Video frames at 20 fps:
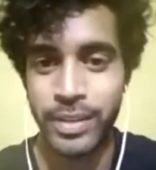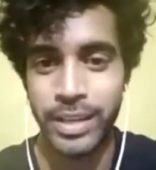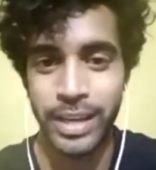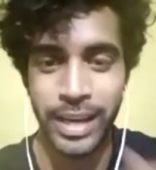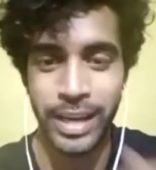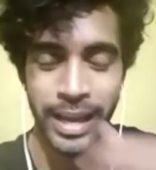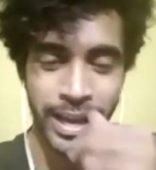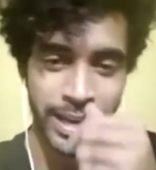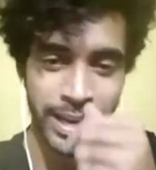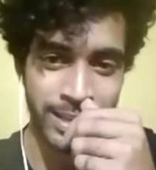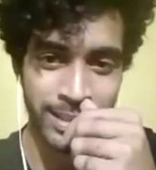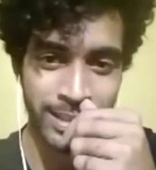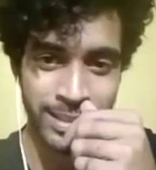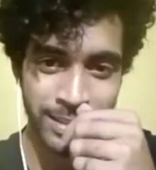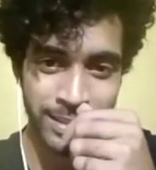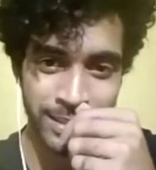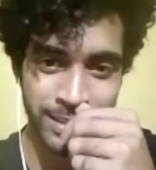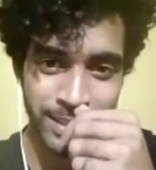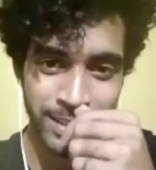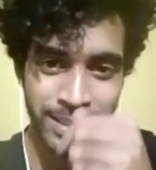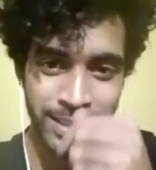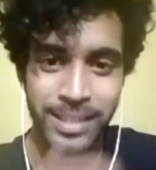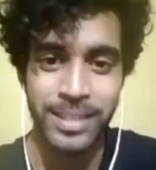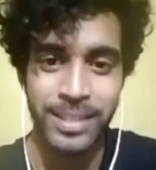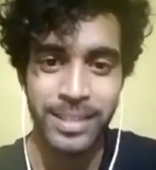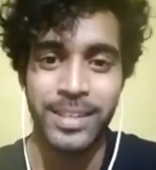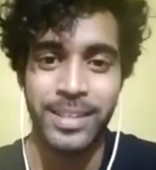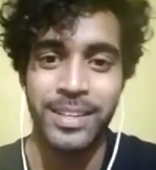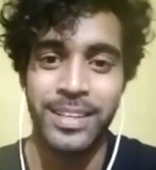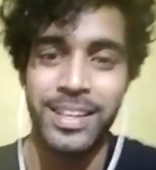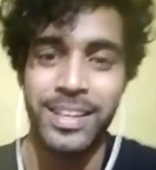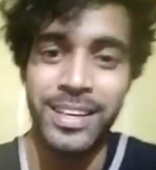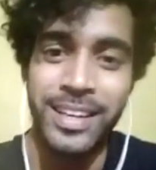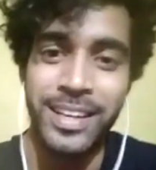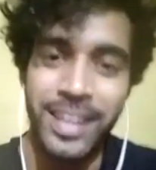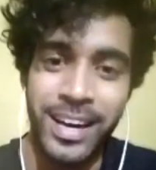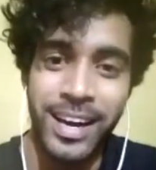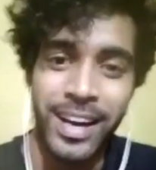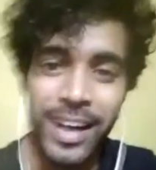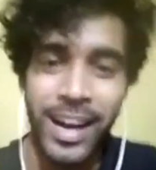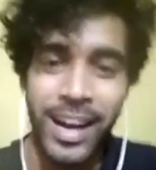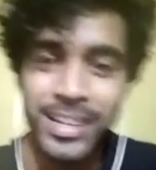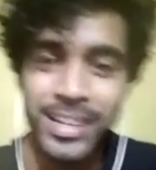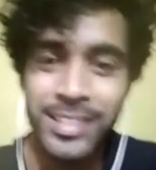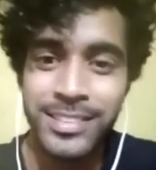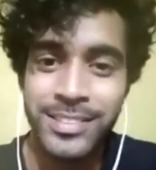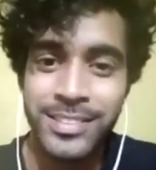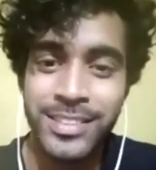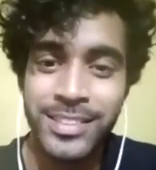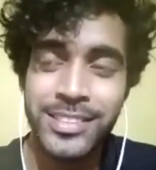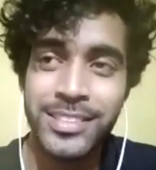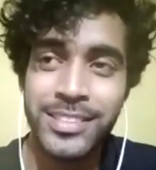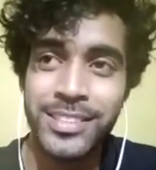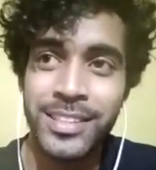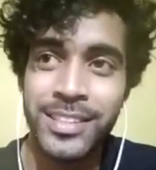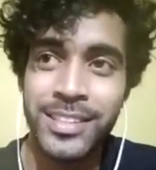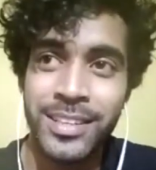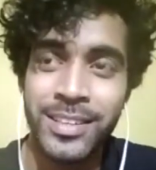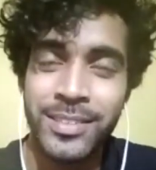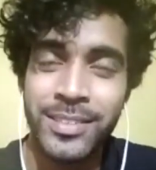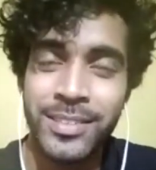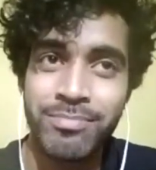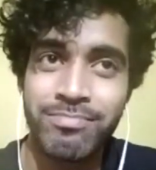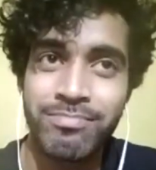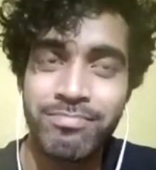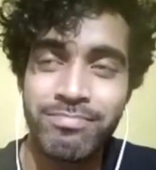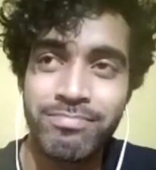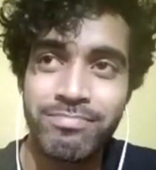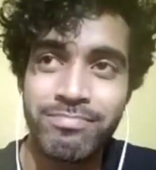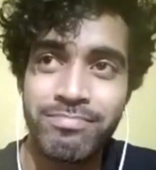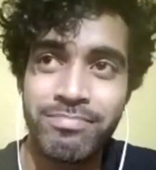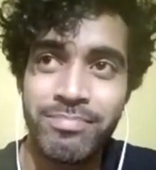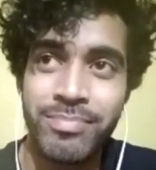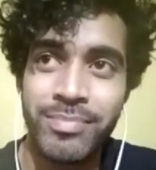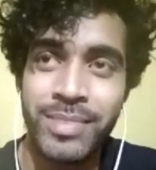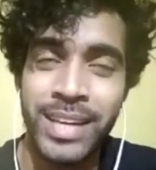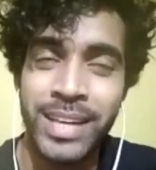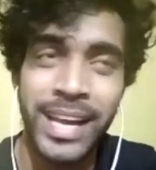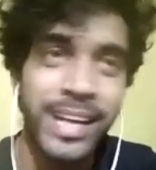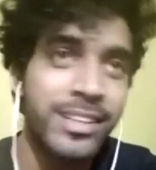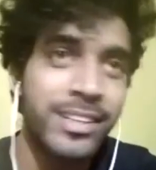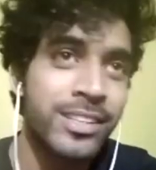And uh, I just uh, let